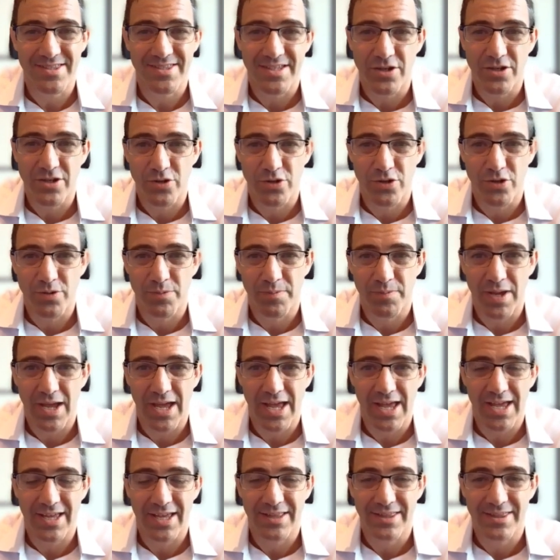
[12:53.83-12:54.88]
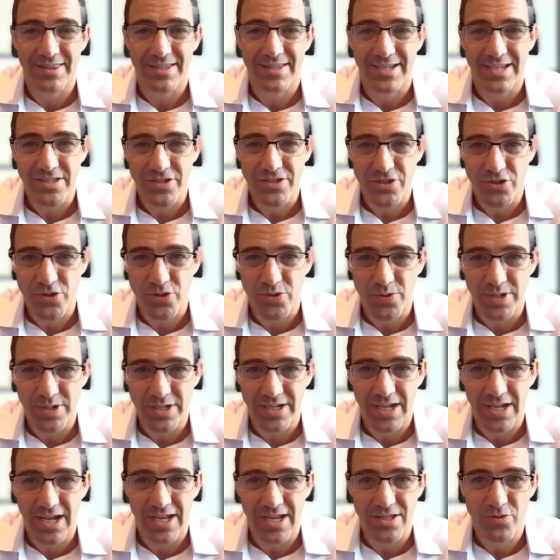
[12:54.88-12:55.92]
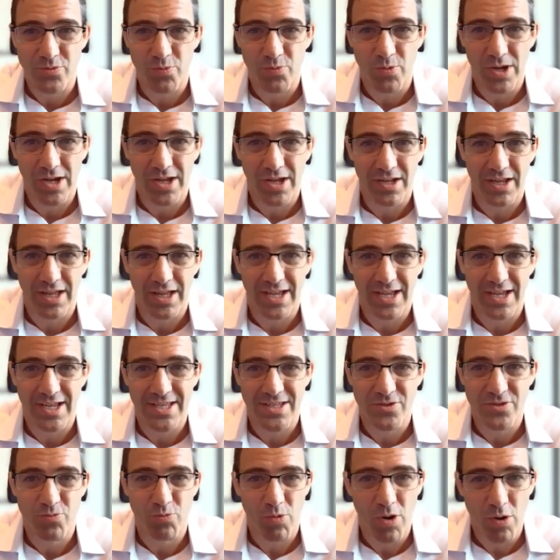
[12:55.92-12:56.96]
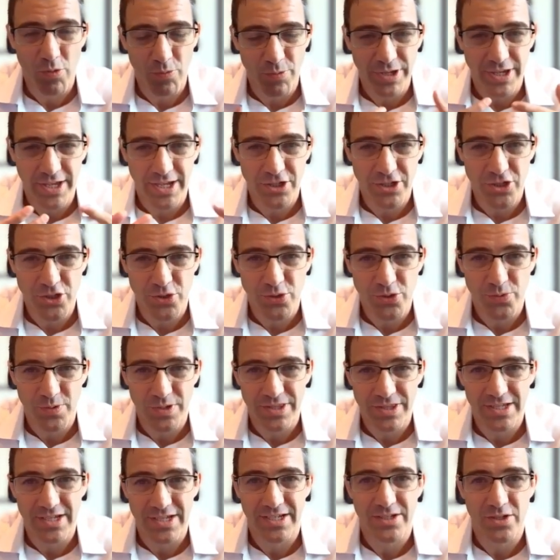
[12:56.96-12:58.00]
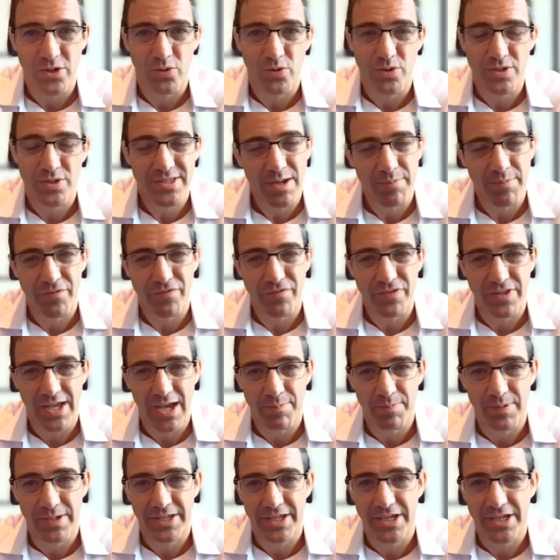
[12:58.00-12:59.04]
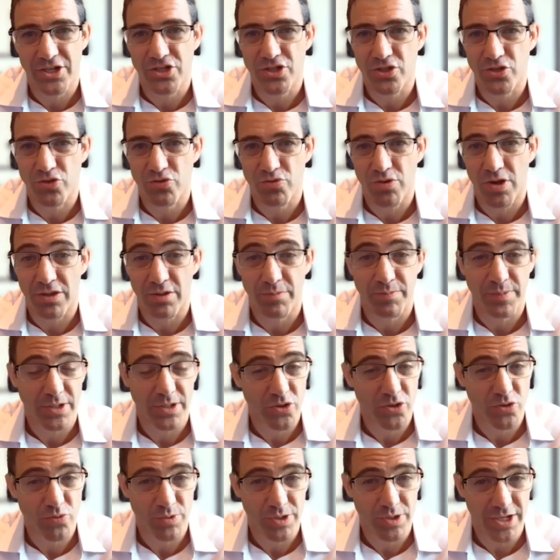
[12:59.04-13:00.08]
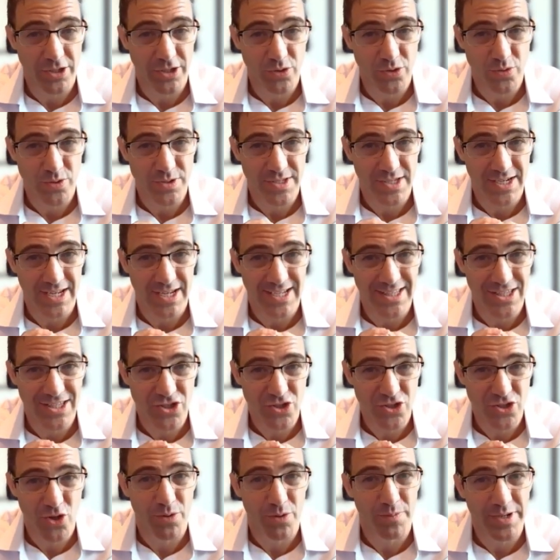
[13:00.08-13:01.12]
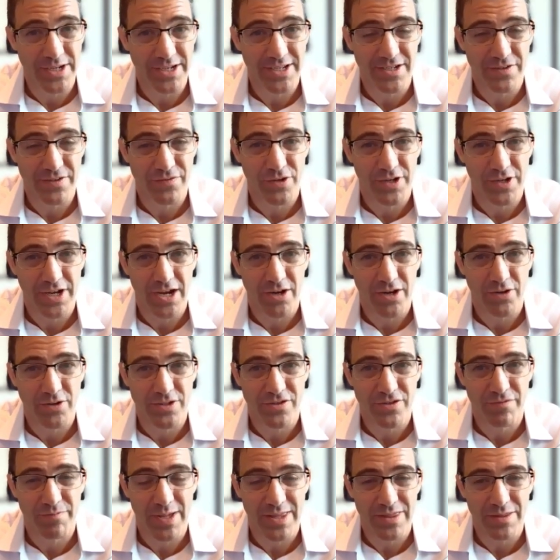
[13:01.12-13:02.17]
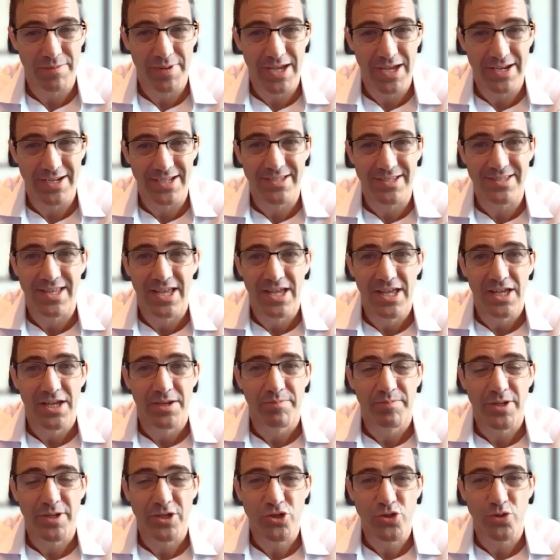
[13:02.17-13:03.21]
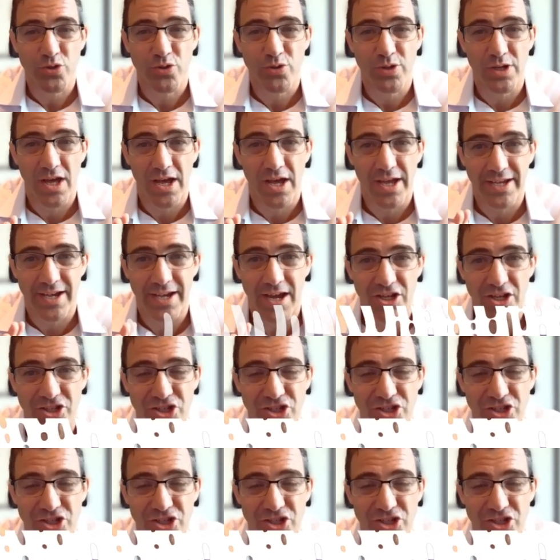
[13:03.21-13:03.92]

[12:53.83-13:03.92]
theorem and the history as well as what we can do with it or some of the applications rather because we can use it in so many different areas of mathematics. Make sure you like our